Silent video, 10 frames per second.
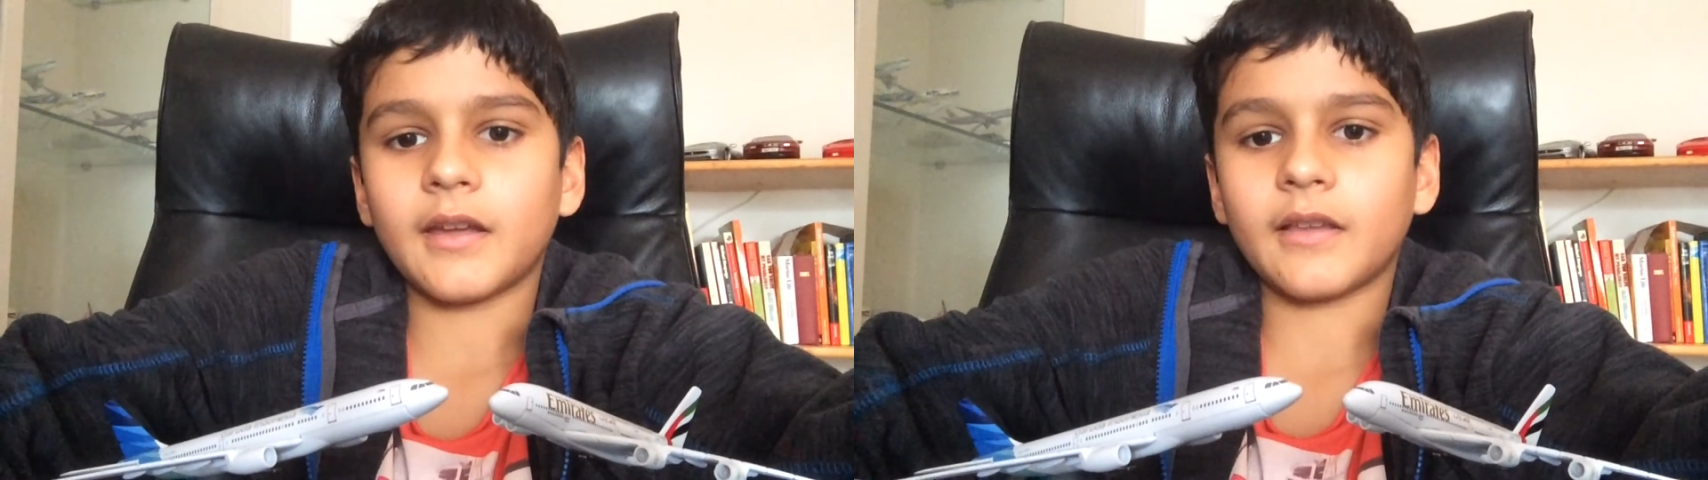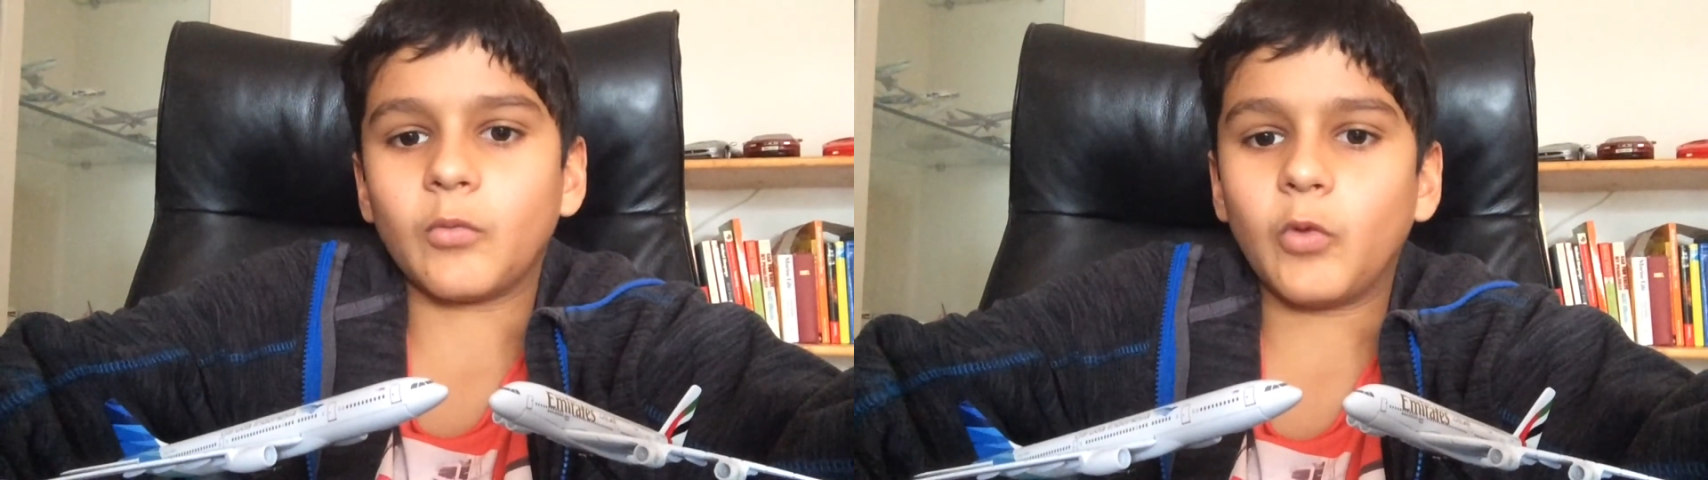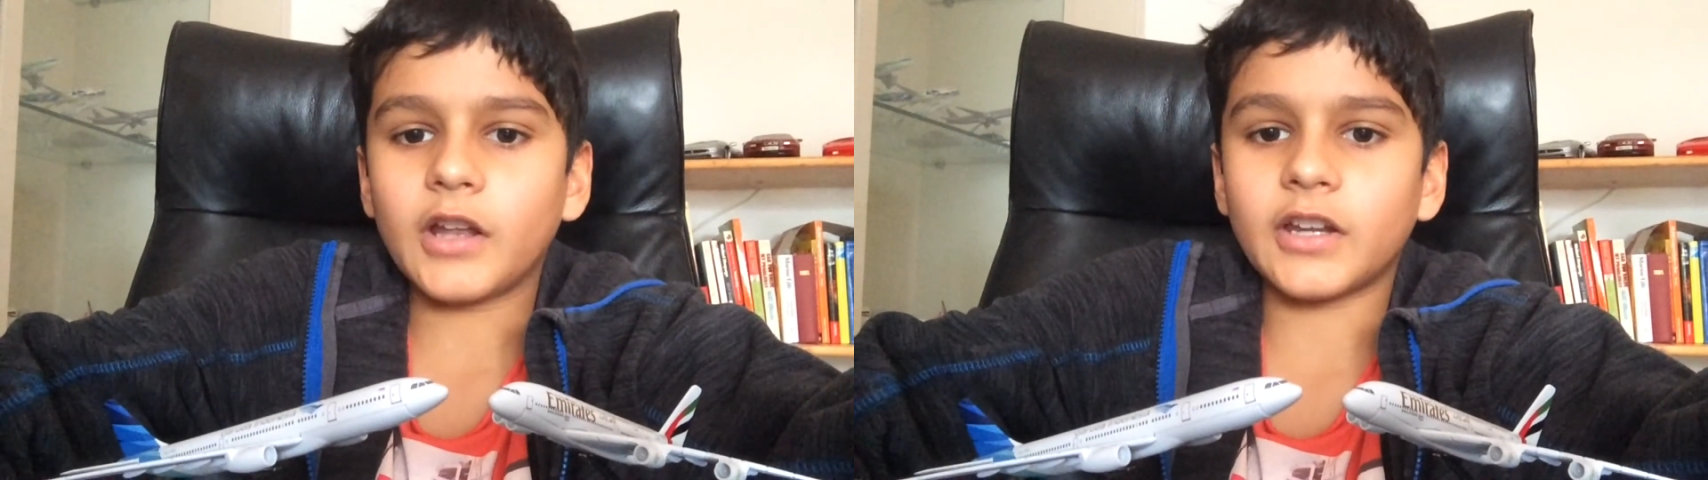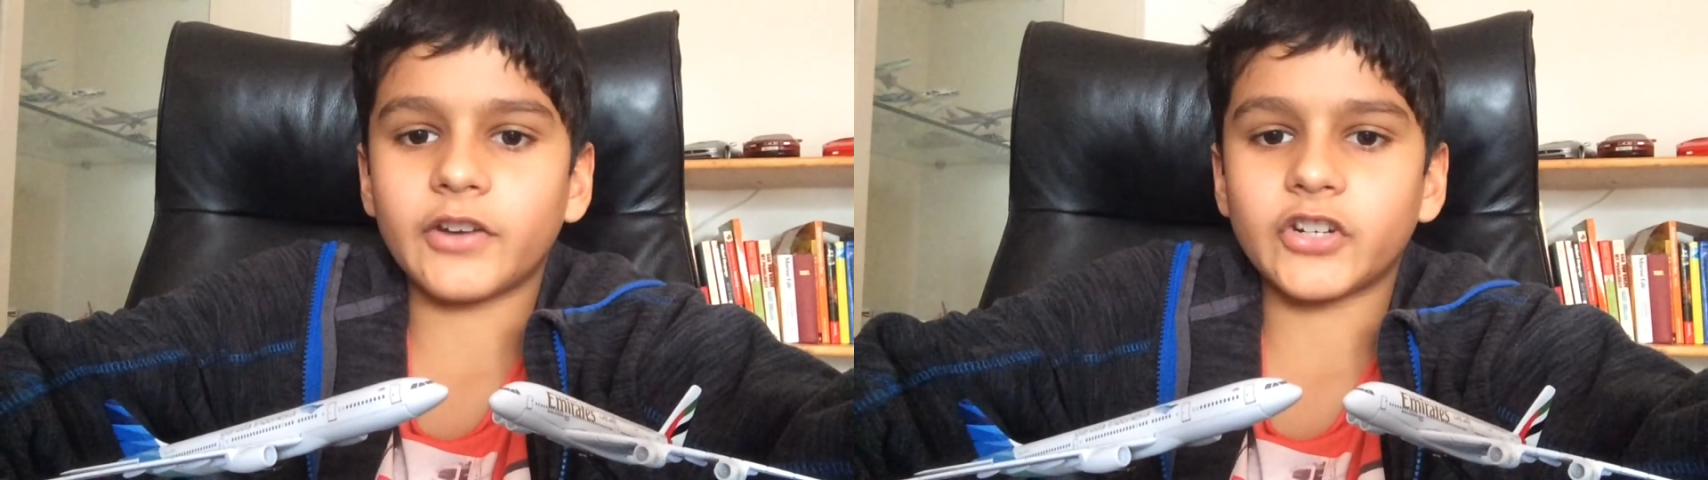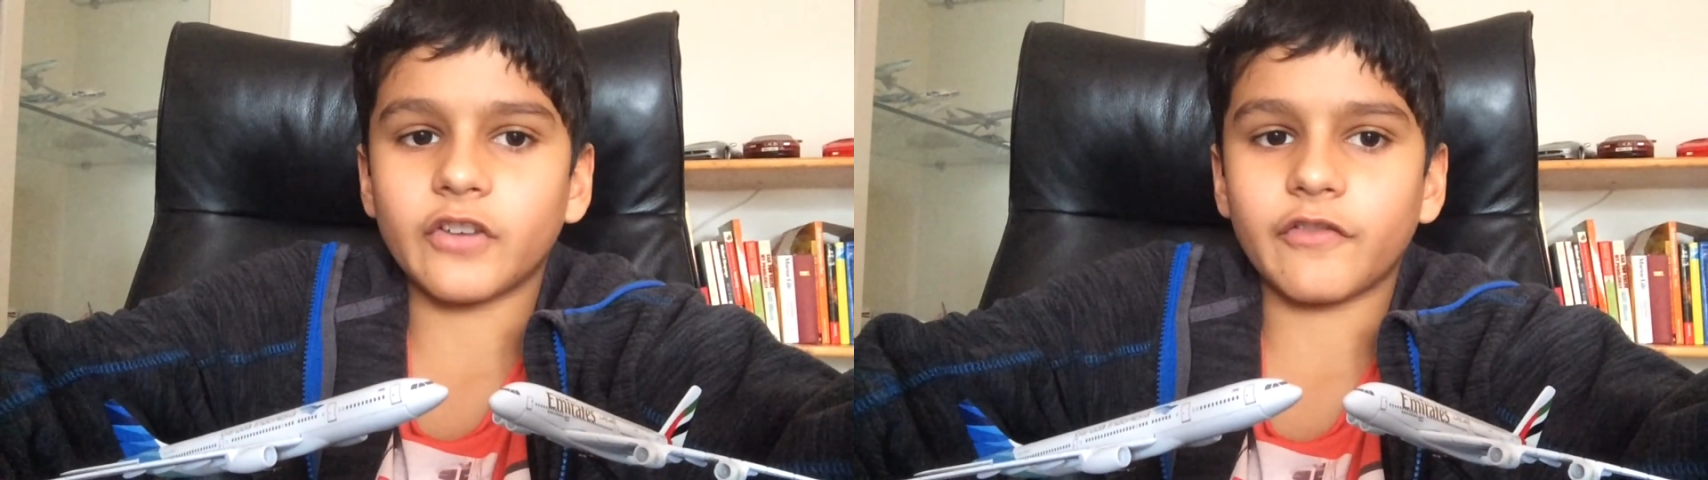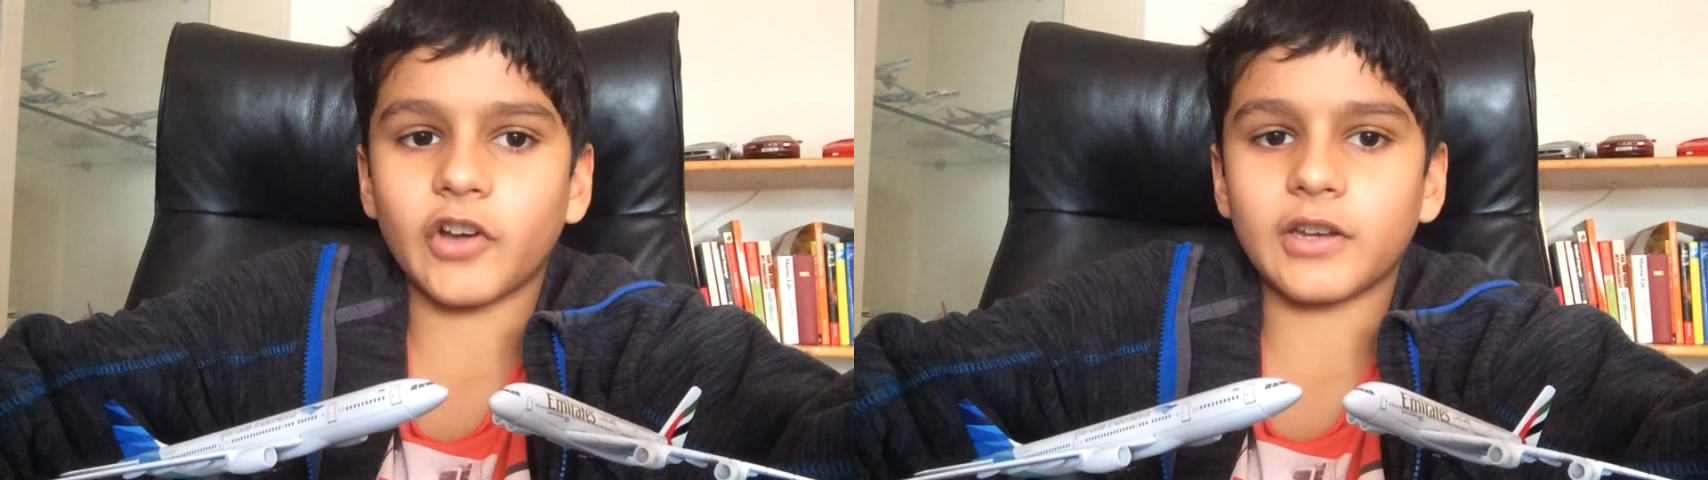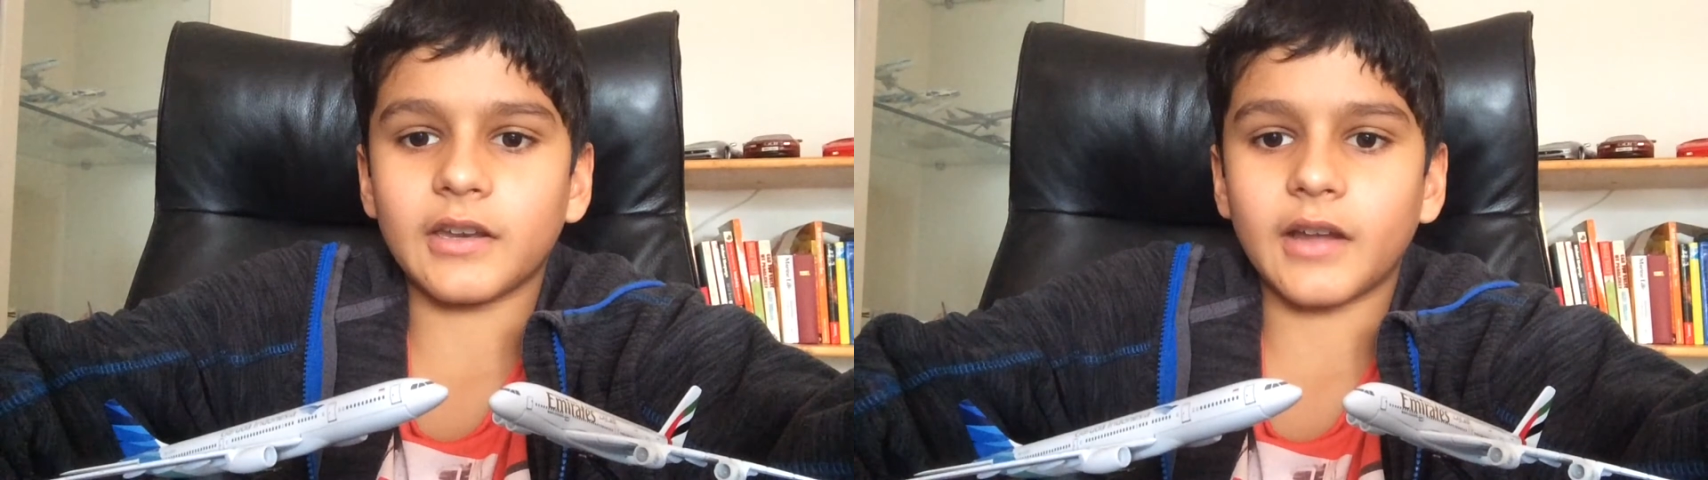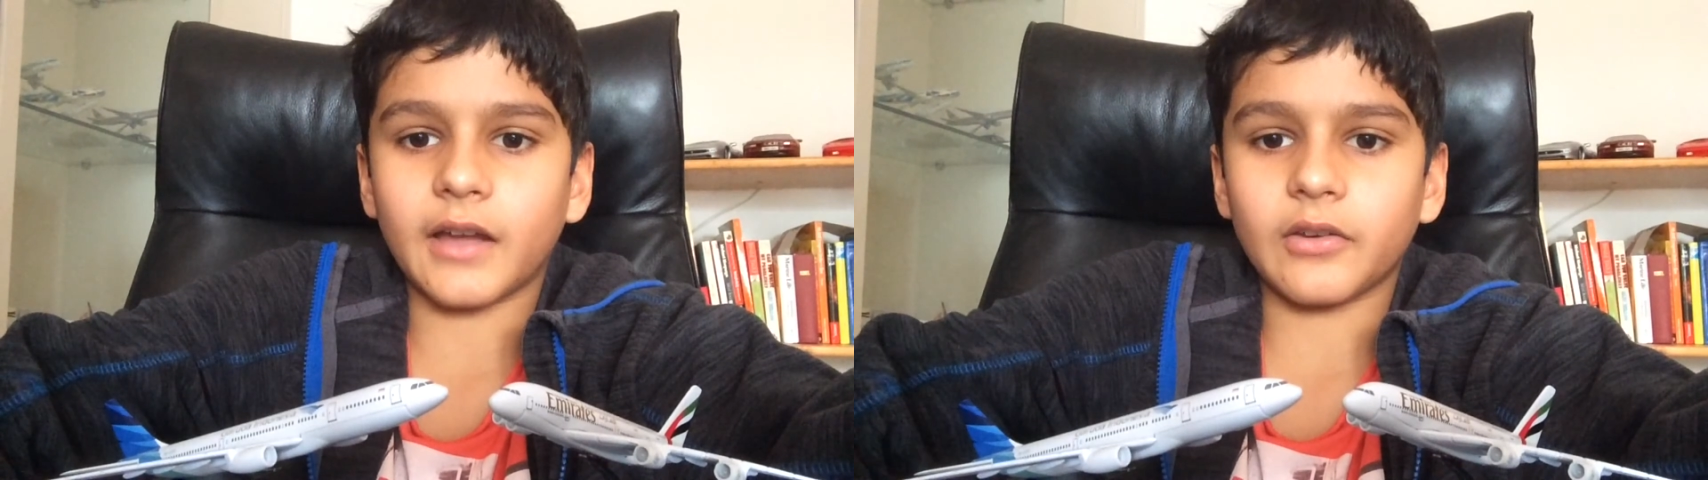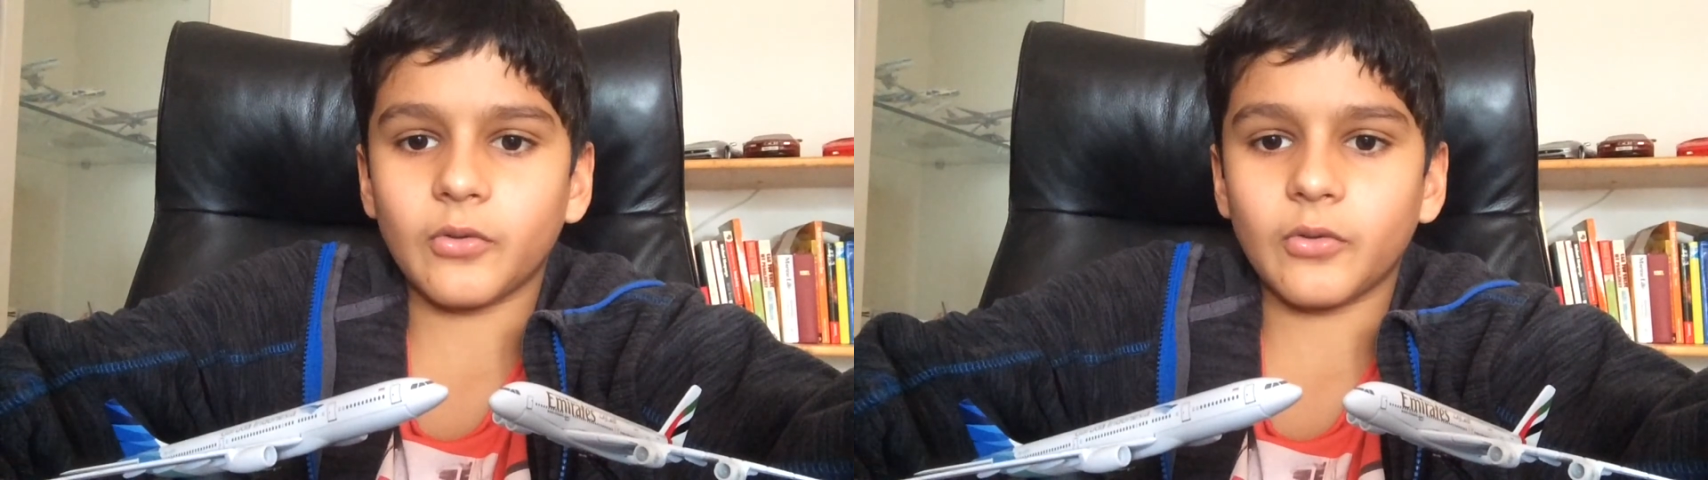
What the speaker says: is 139